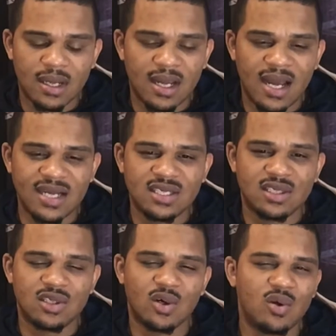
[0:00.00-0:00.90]
I
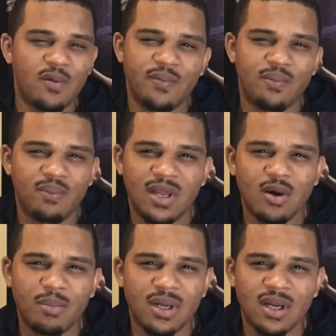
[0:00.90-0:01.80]
just don't know if he'll
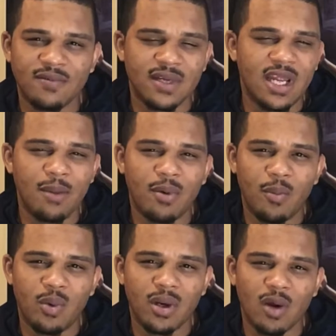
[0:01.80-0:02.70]
be enough to keep up
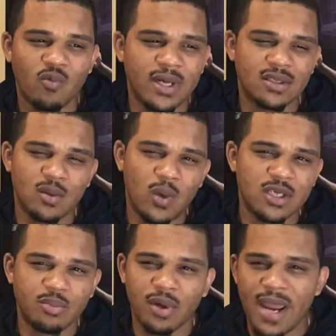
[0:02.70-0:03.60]
with a rested
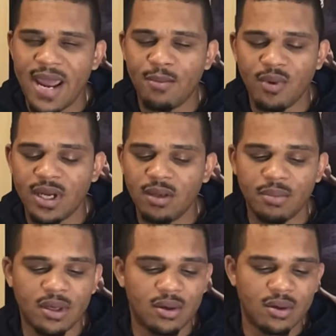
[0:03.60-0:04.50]
Westbrook and Bradley
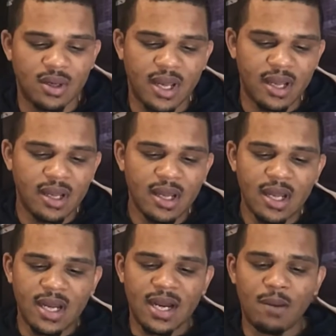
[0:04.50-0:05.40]
Beal. Okay,
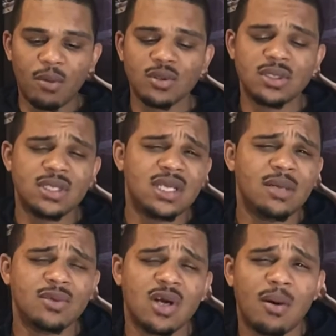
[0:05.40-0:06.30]
now both of these teams
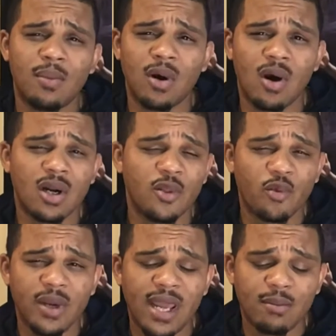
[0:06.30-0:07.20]
are on a
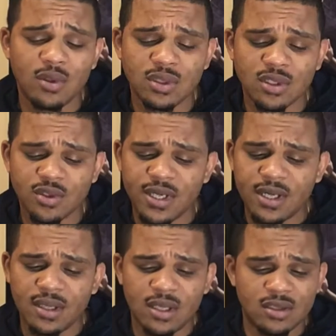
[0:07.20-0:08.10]
3-game losing streak,
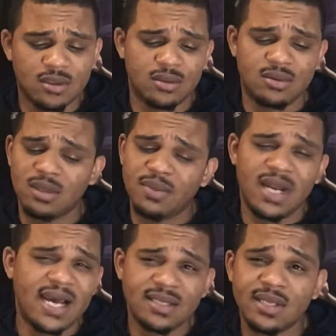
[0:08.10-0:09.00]
so something
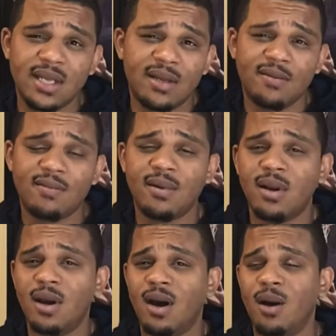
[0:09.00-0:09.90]
has to give.
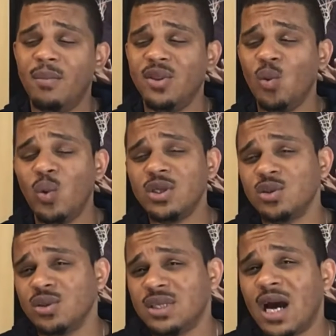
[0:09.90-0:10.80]
And the Wizards
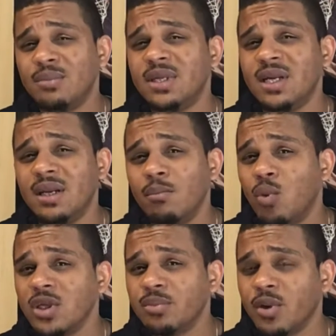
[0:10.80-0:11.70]
are top 10 in
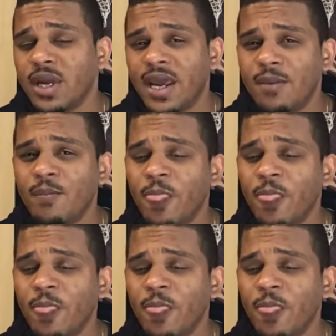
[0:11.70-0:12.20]
points per game.